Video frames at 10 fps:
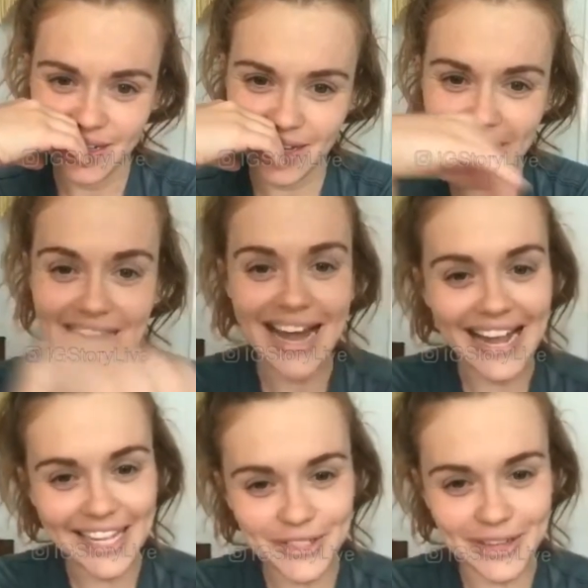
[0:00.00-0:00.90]
Okay, not
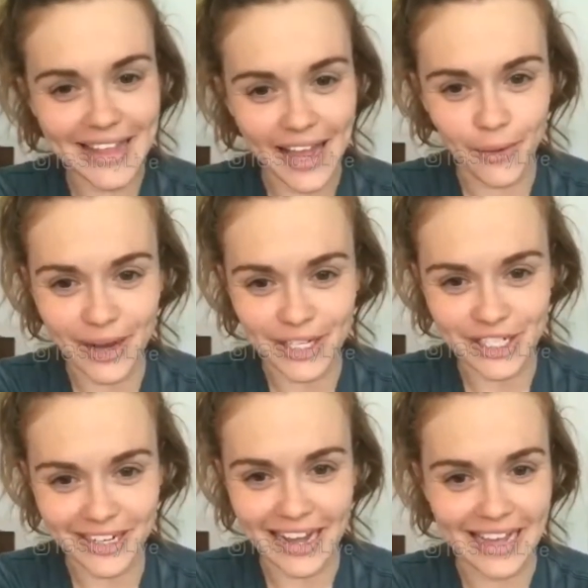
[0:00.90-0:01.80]
answering that
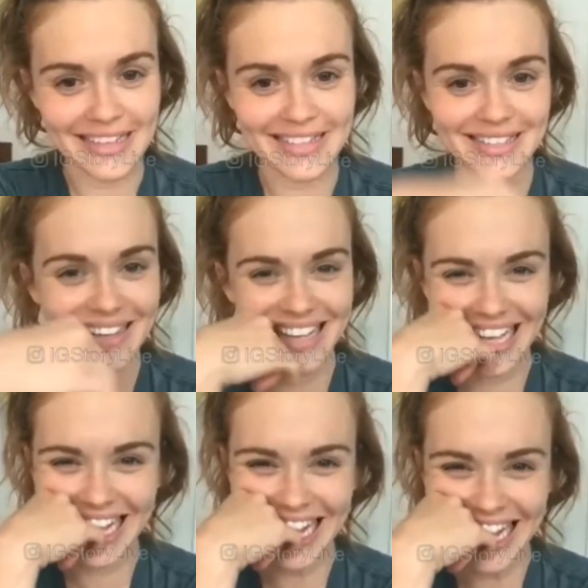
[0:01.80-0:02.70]
question, guys.
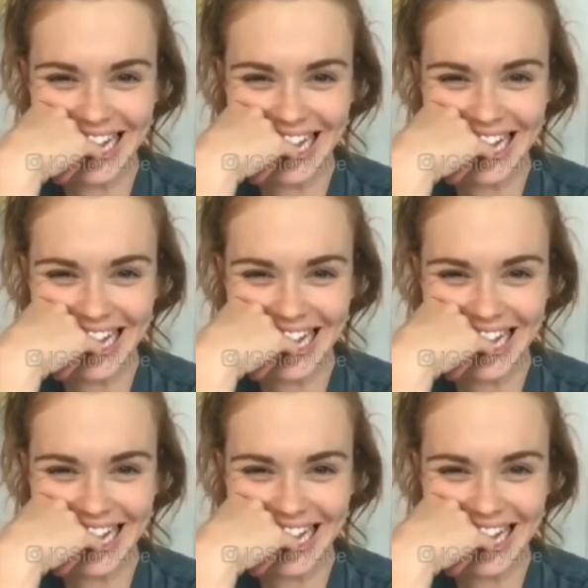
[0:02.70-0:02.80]
There's